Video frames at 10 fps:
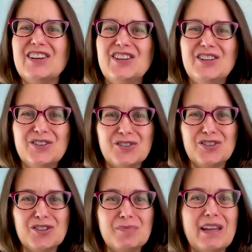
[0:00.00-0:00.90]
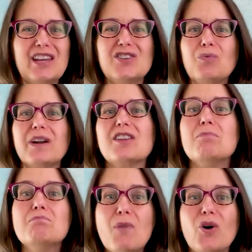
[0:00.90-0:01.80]
YouTube is one of the
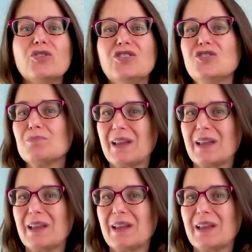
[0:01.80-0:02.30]
most used